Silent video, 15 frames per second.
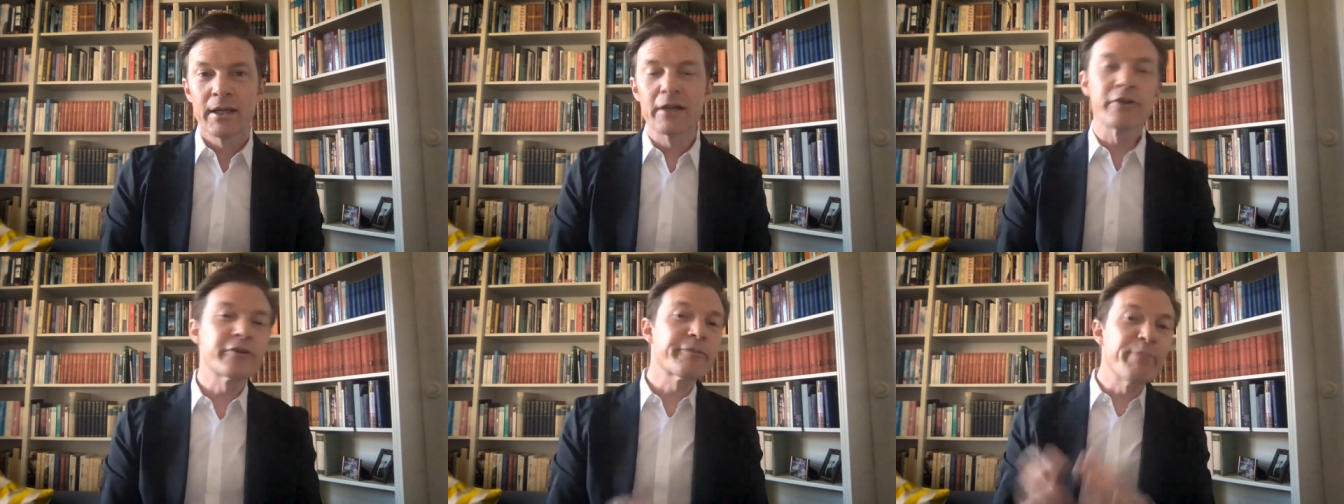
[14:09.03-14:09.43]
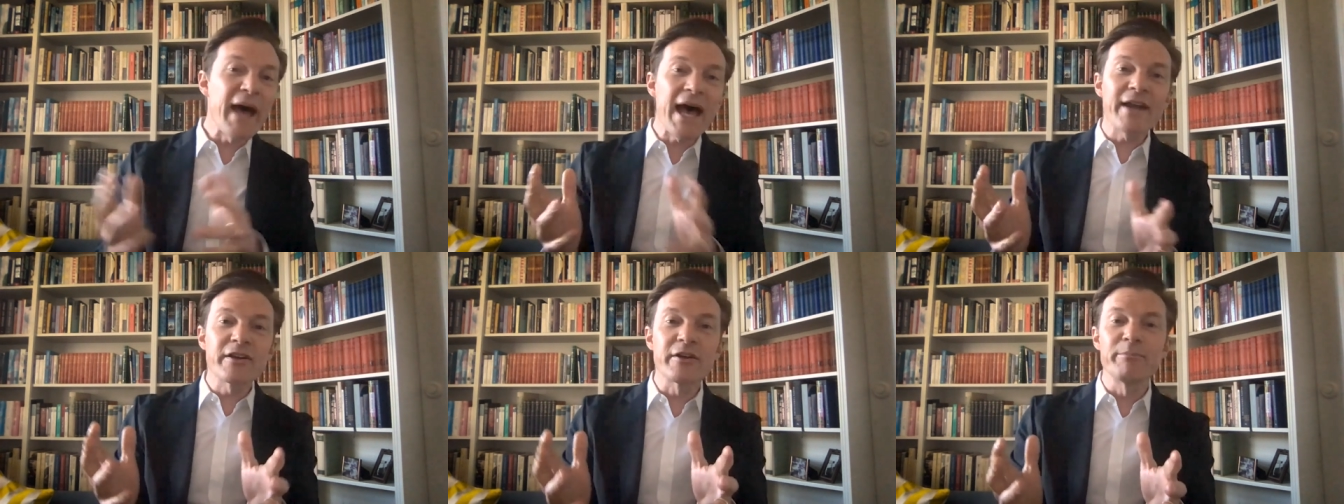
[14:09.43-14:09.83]
It looks
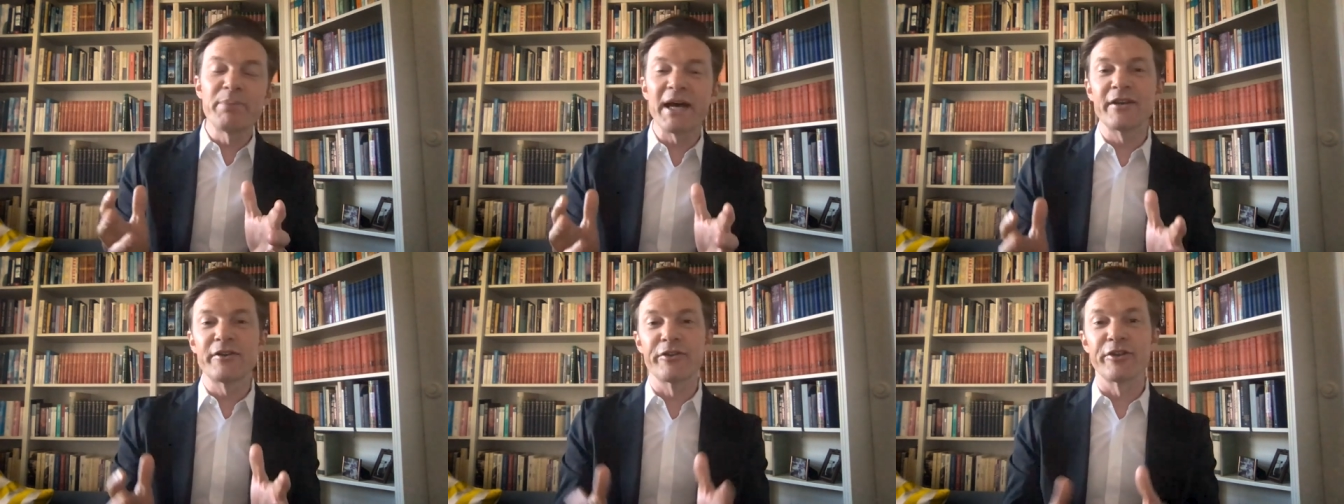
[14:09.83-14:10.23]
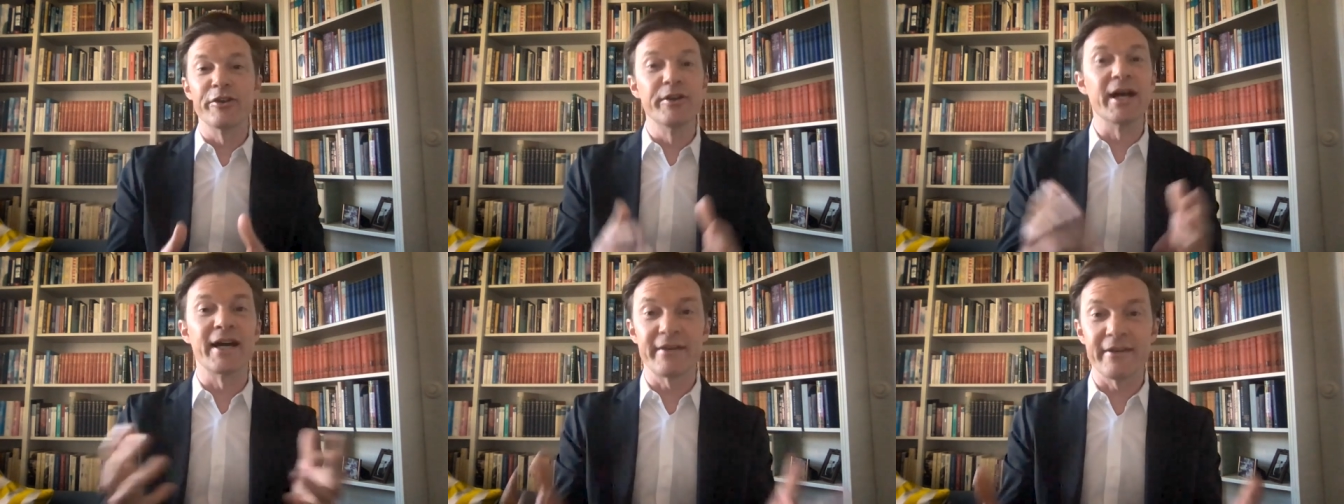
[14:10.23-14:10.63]
bad compared to
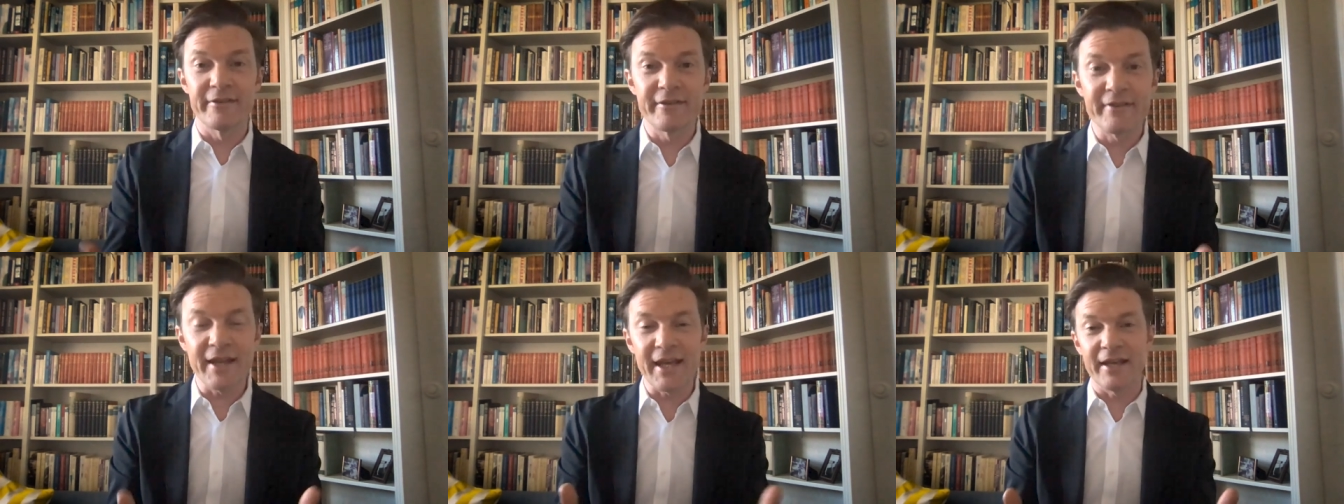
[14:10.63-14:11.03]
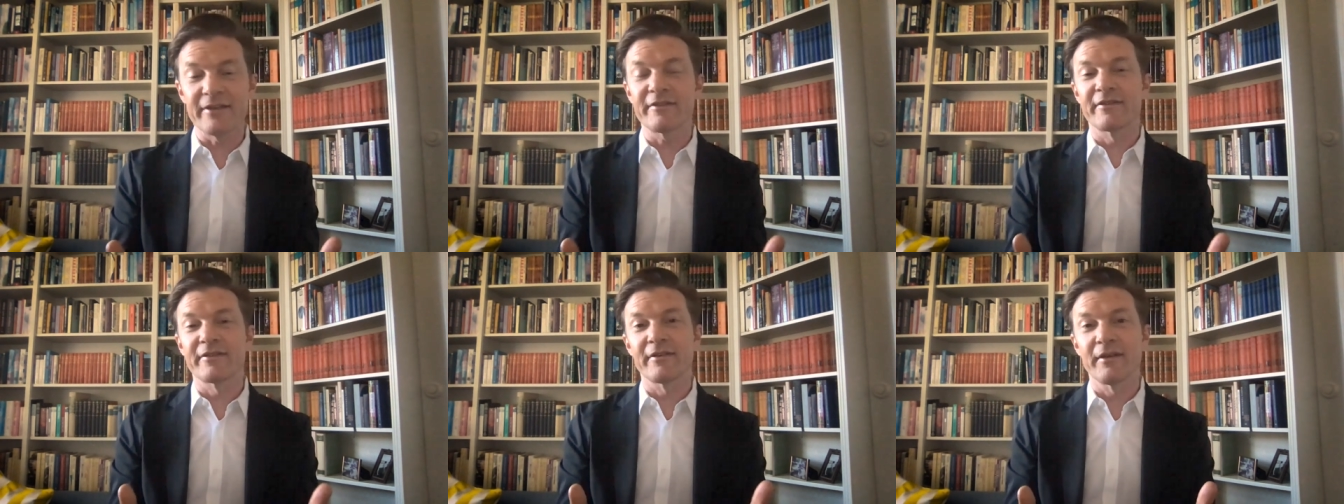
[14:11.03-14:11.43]
the United
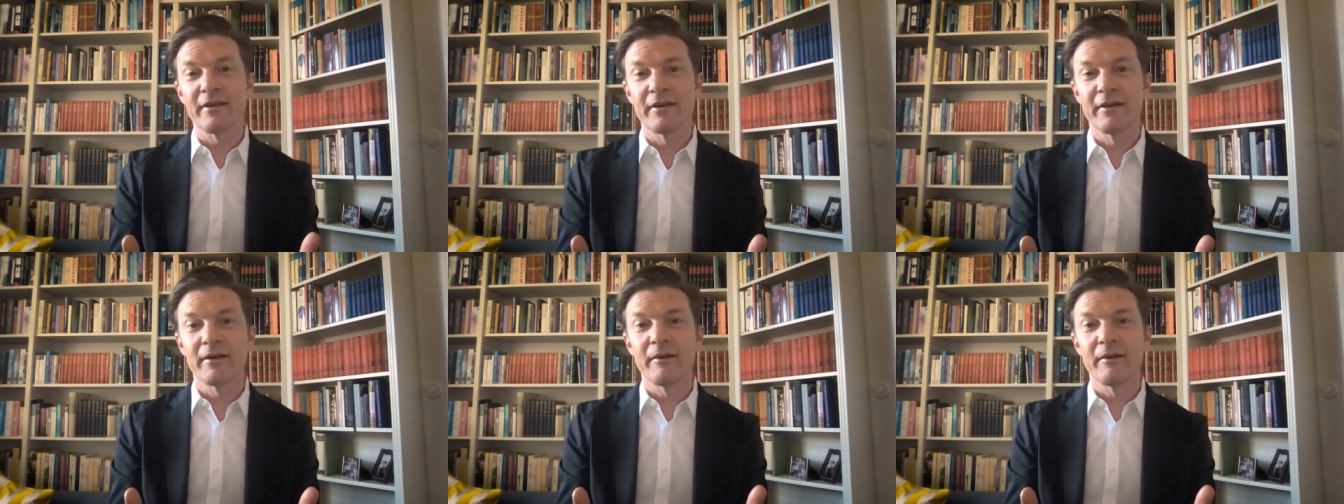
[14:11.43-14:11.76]
States,